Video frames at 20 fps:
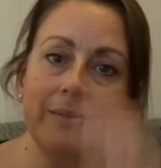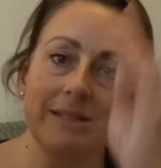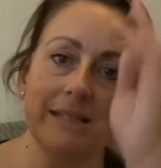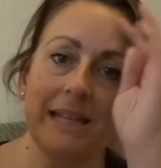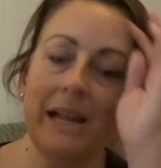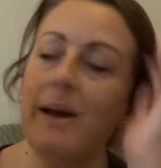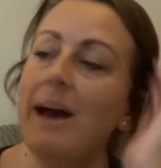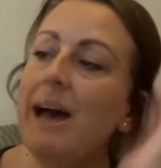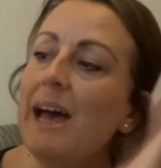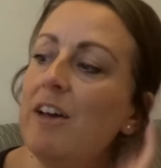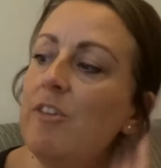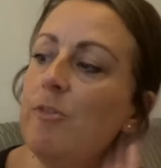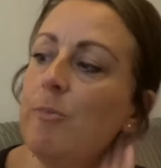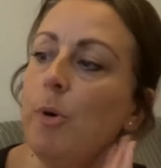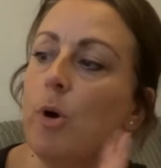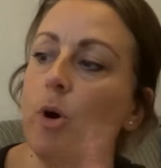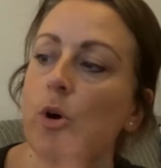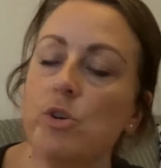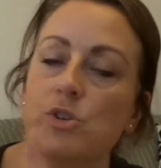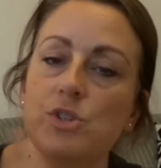Now, I have
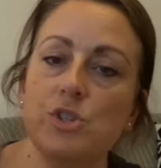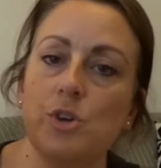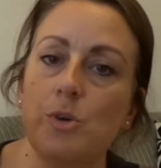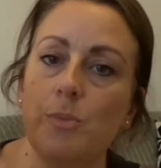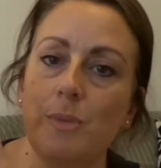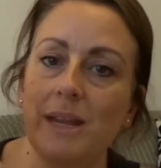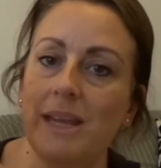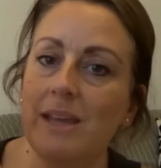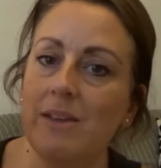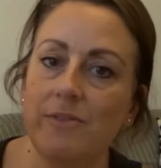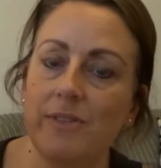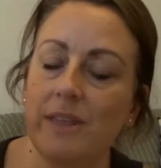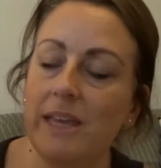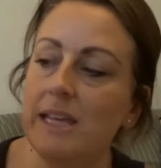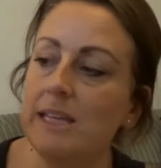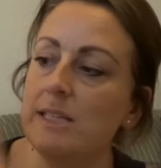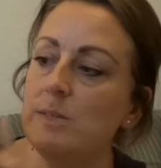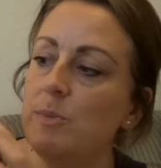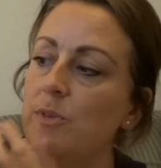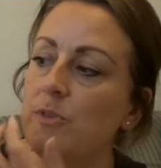bought so many of
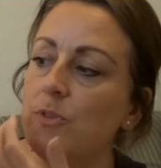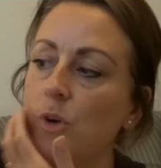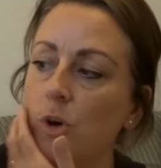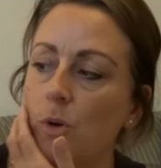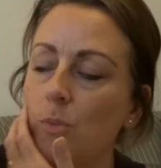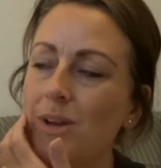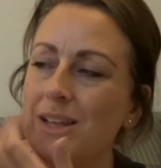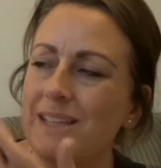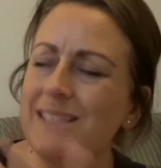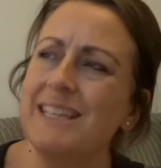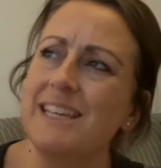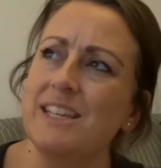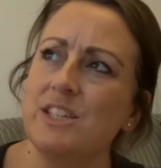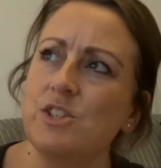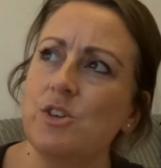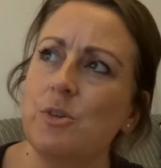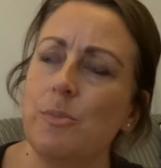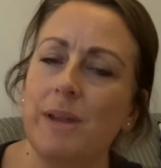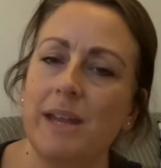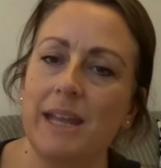these before. Well, I say
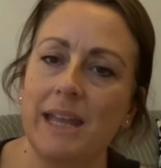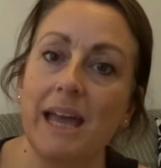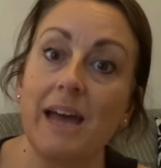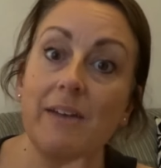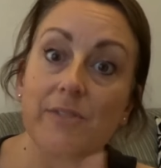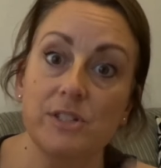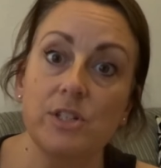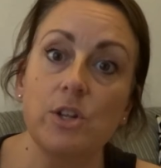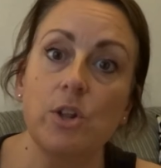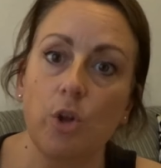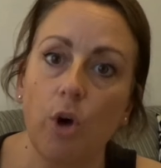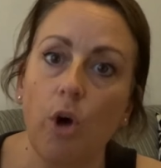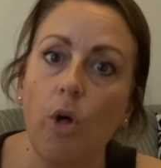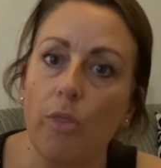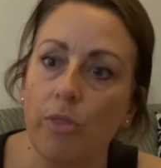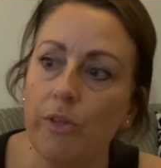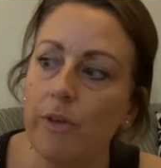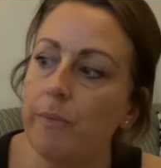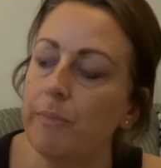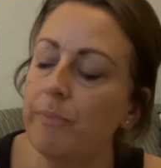so many, I've still
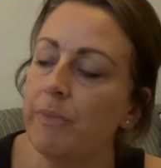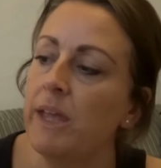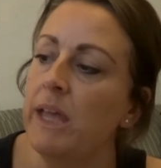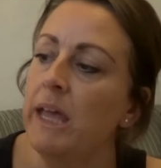got them.